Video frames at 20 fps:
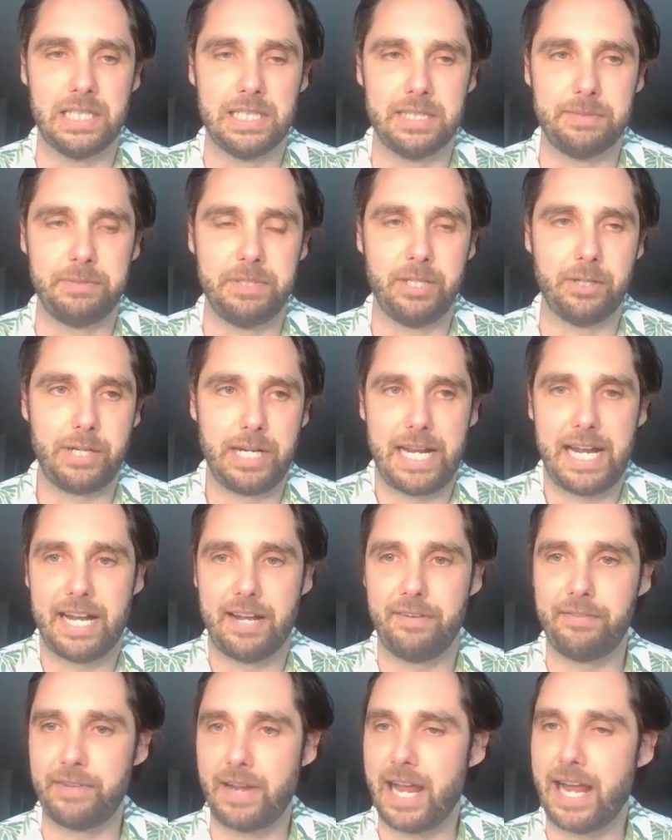You already
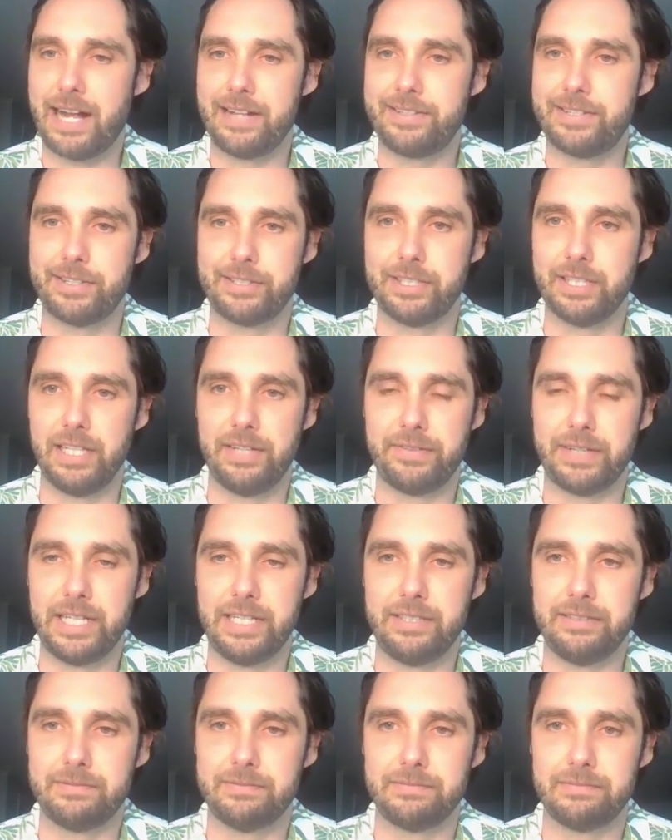have ads that are
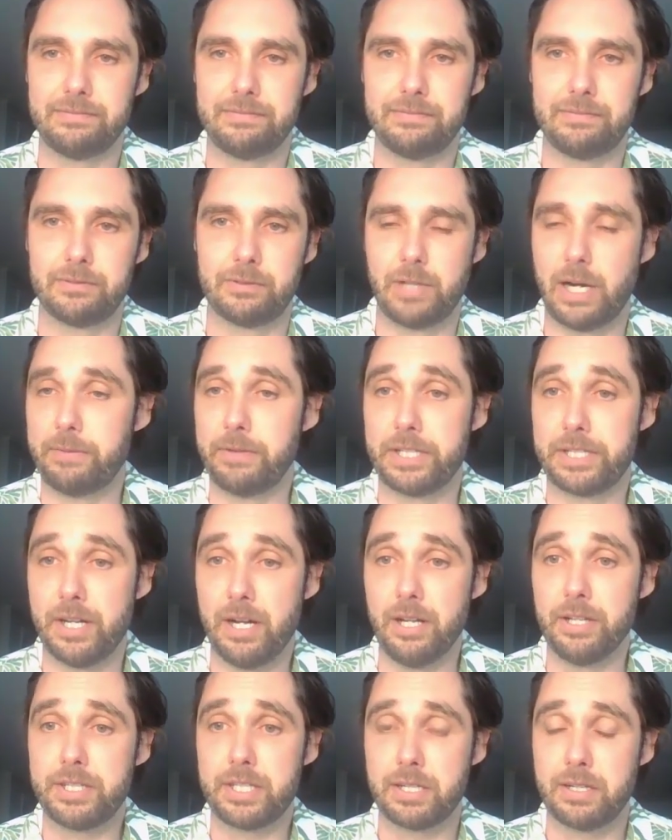delivering great
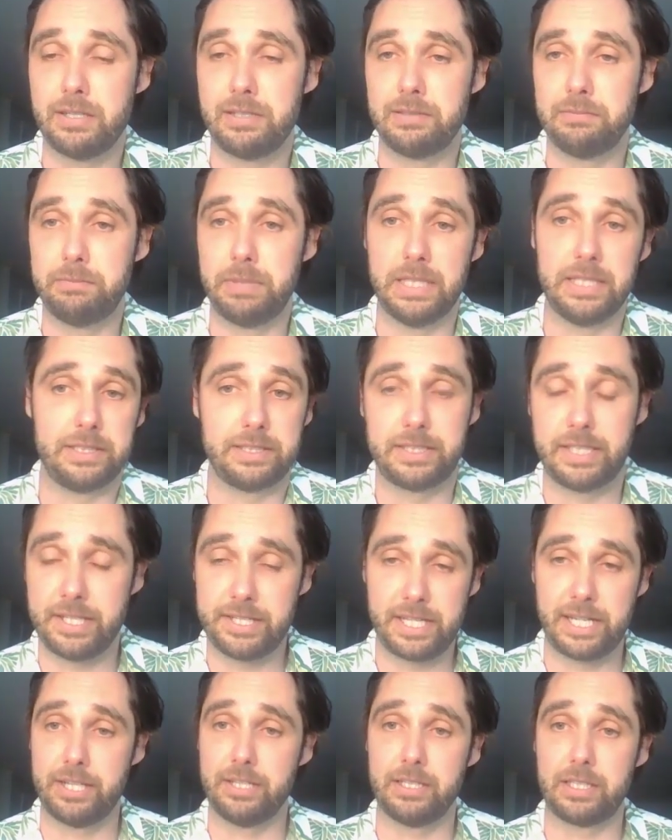results, but
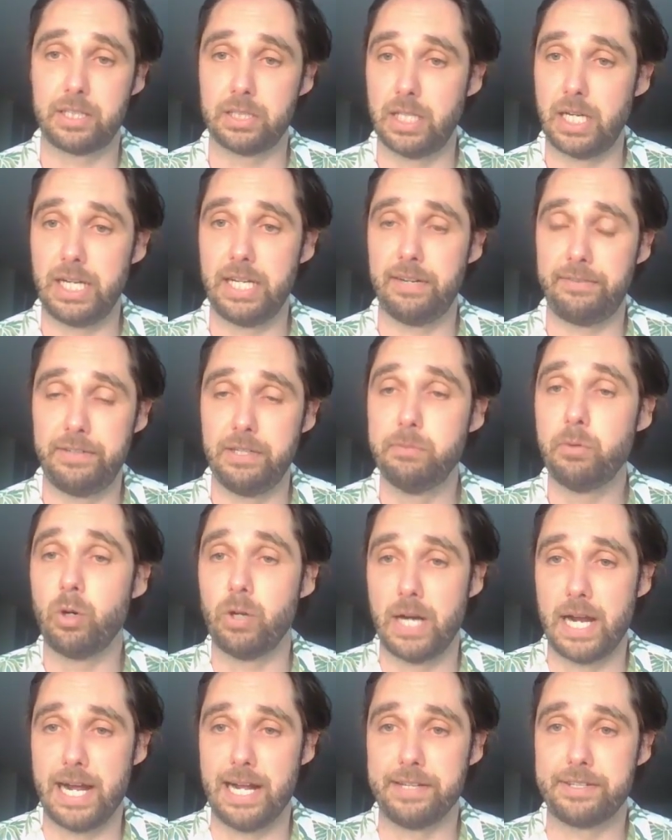consider creating a few
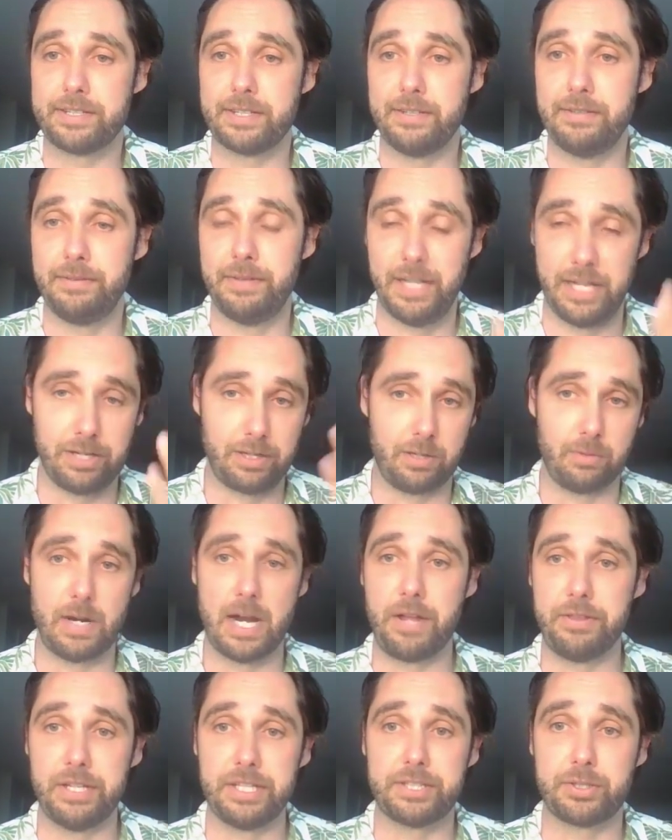more ads that are
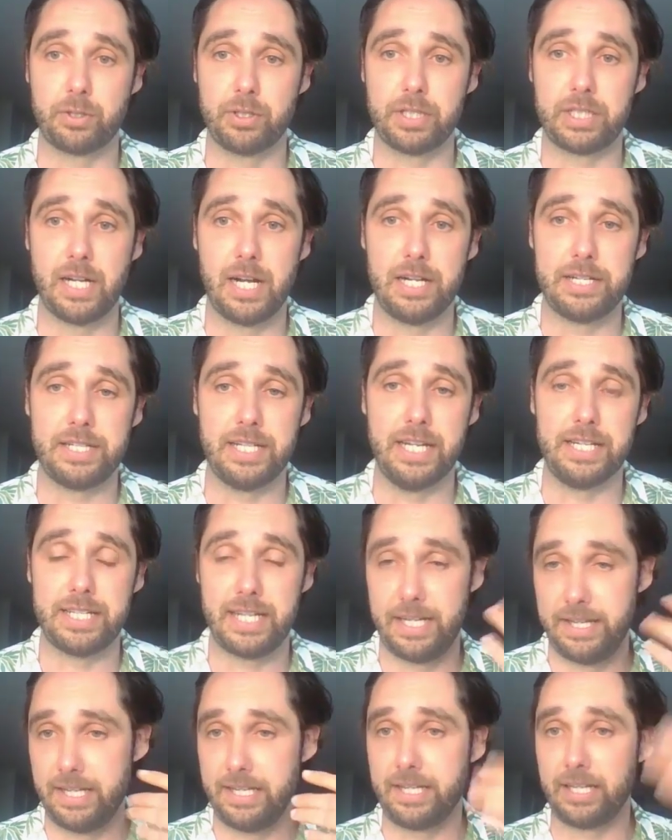around this sort of content
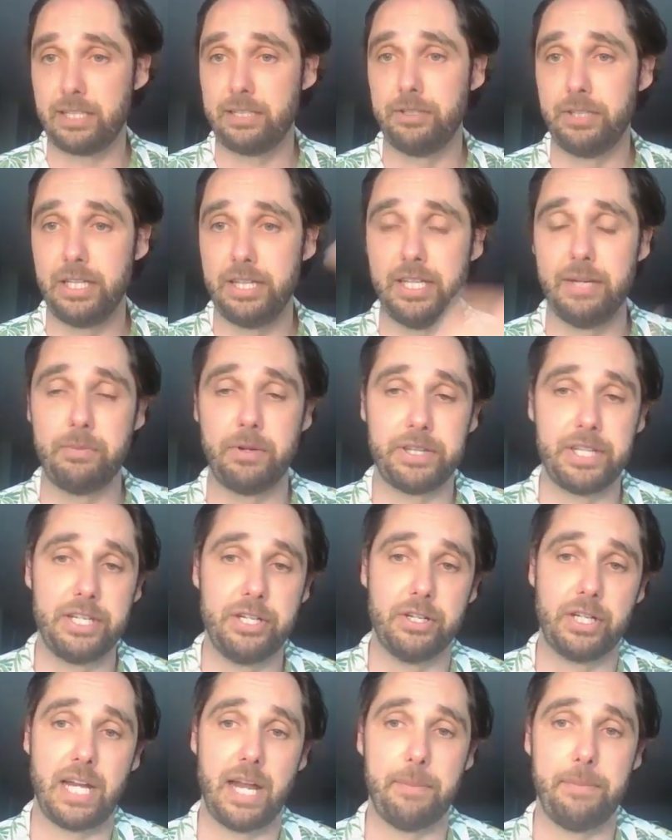and then including them within
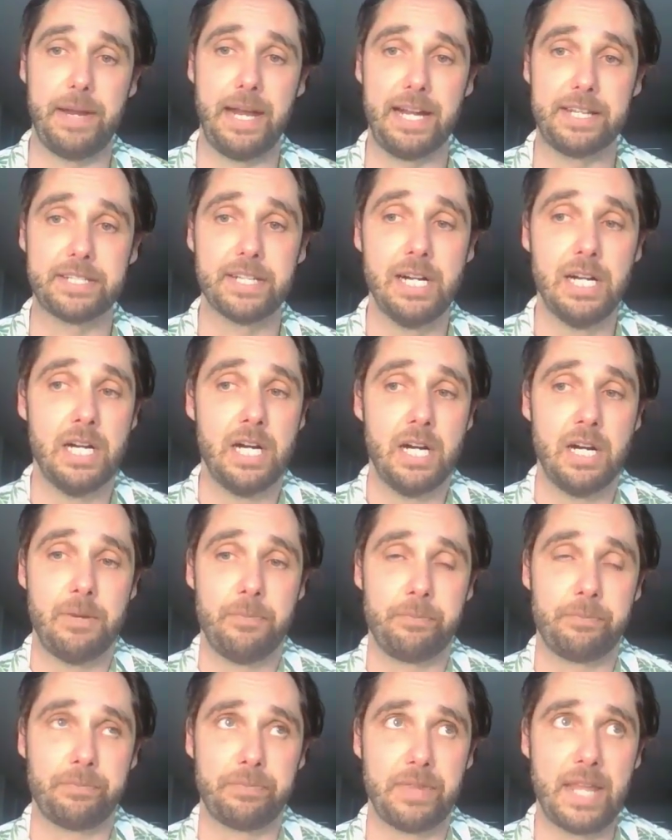your campaigns.
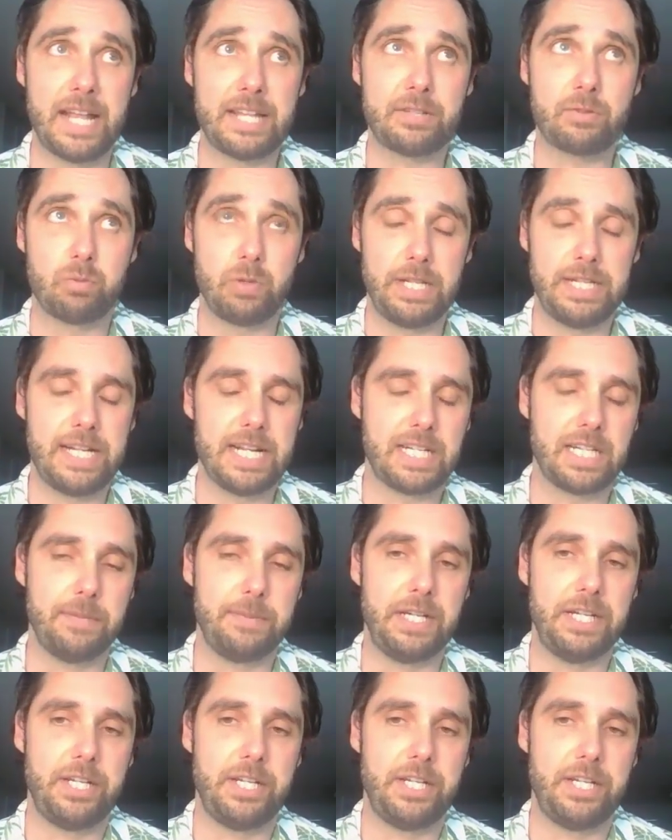That's really not going to be a